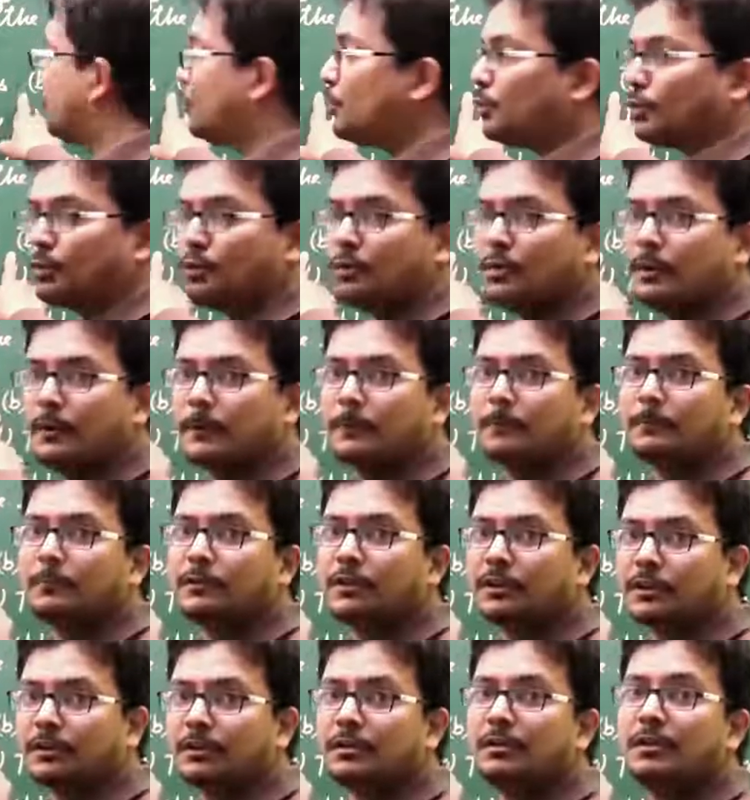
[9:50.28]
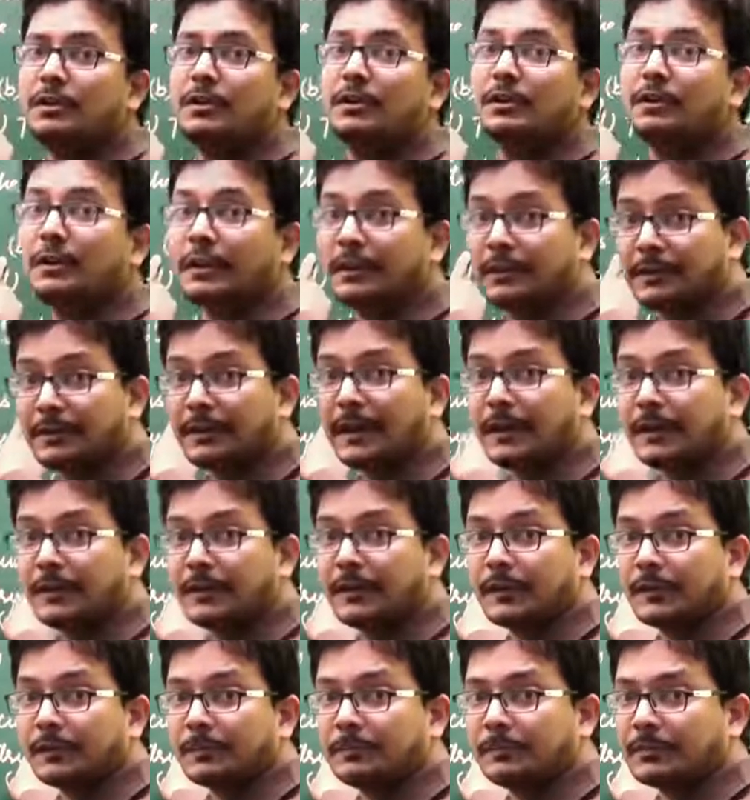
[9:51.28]
to the content
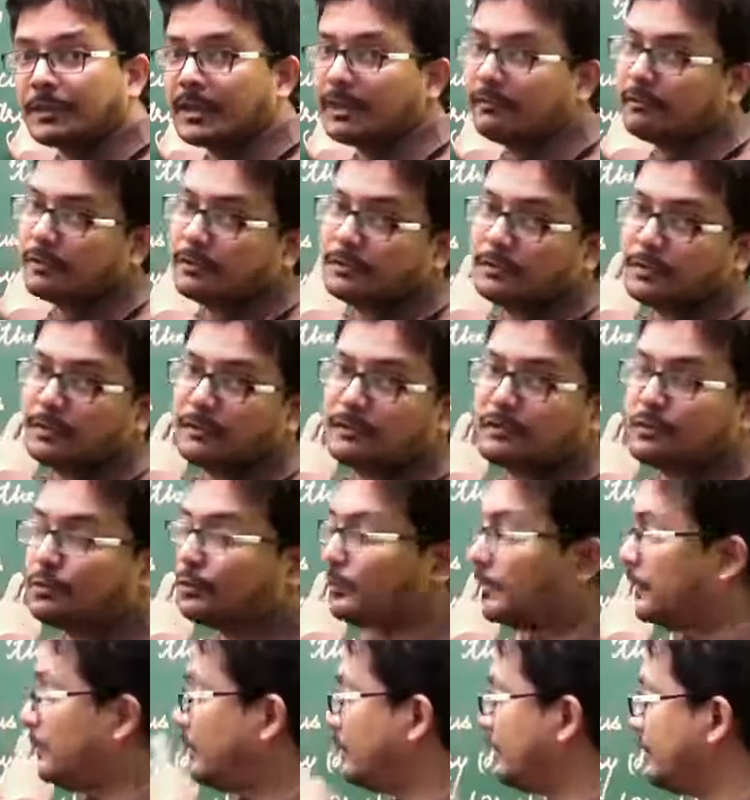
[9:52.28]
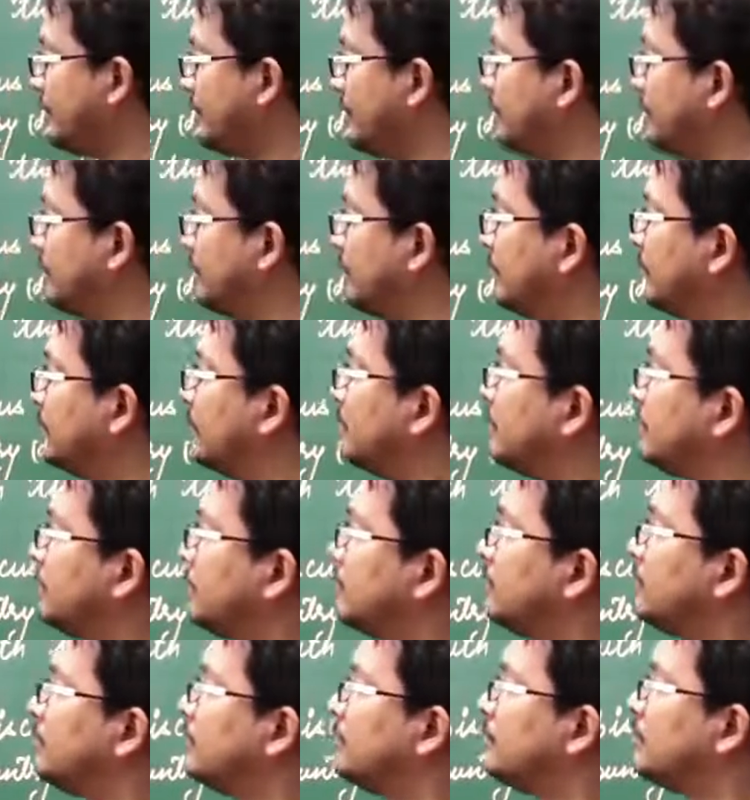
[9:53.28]
given in the stories.
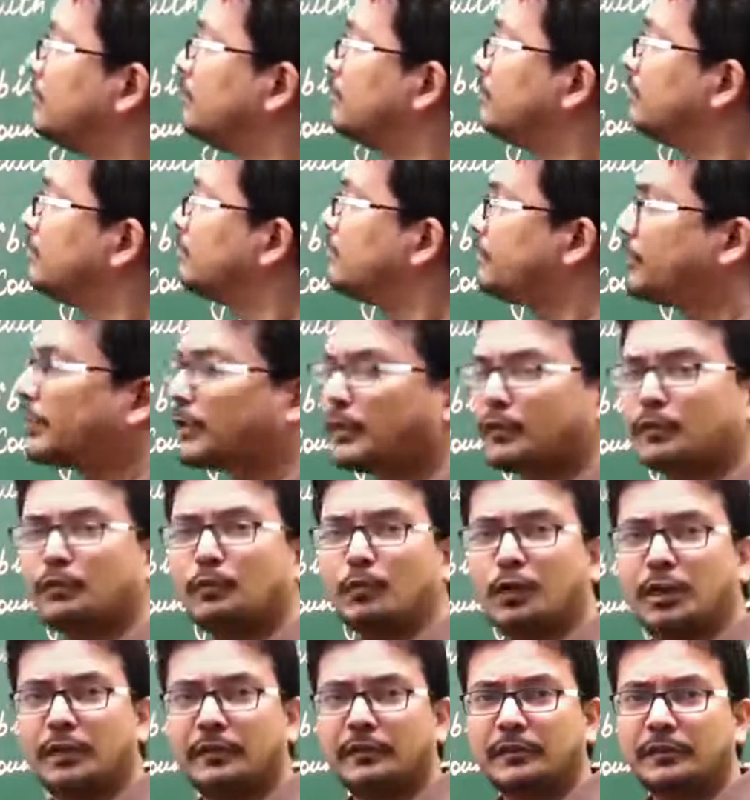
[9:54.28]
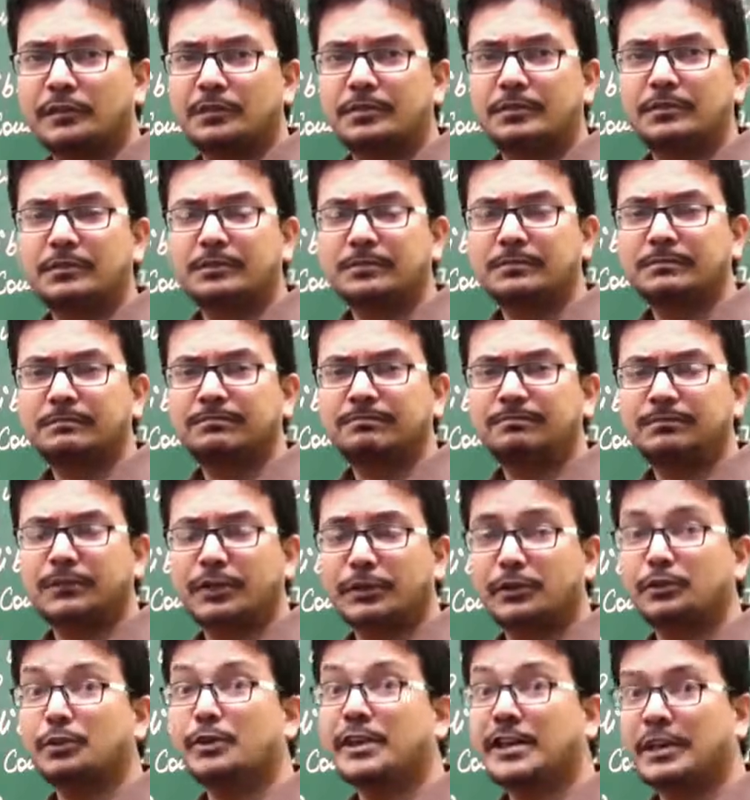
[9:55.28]
This was the
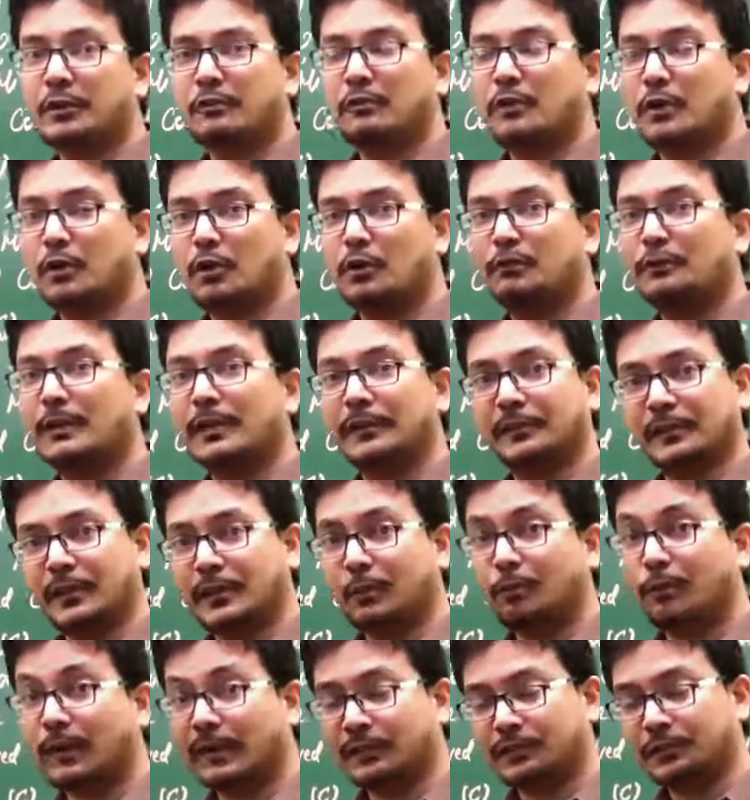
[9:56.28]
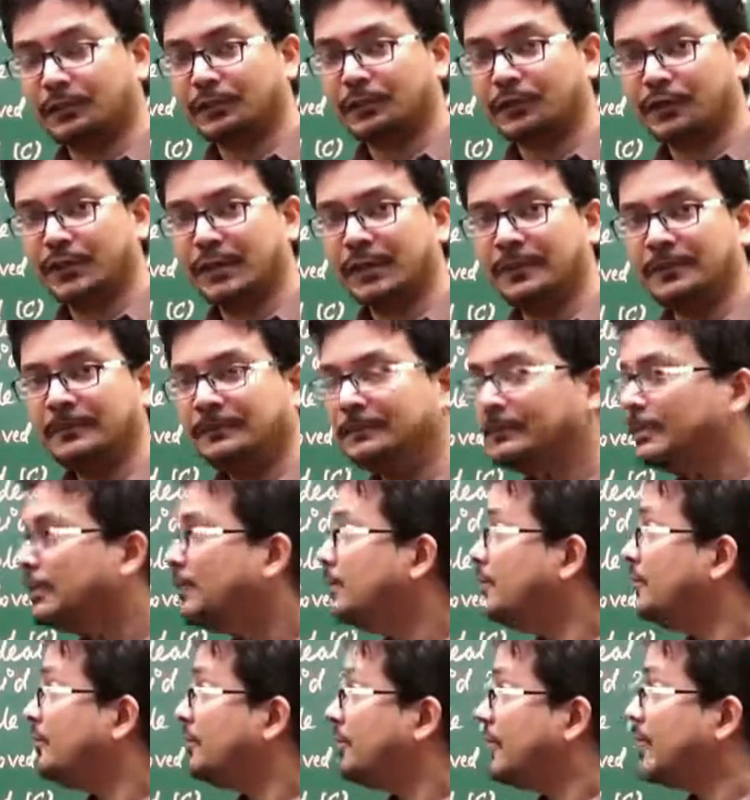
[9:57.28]
unique way of asking questions in
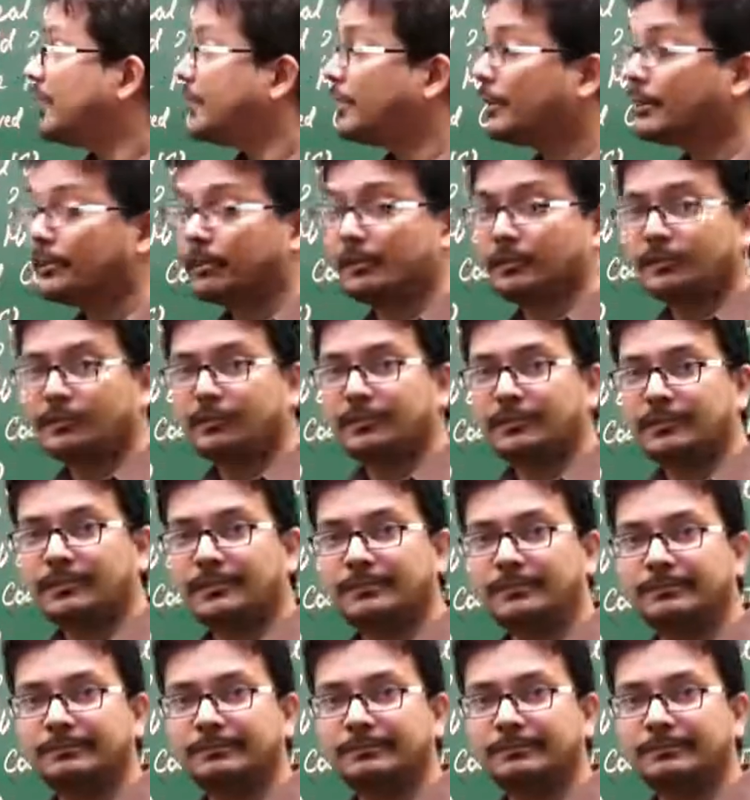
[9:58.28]
NET English.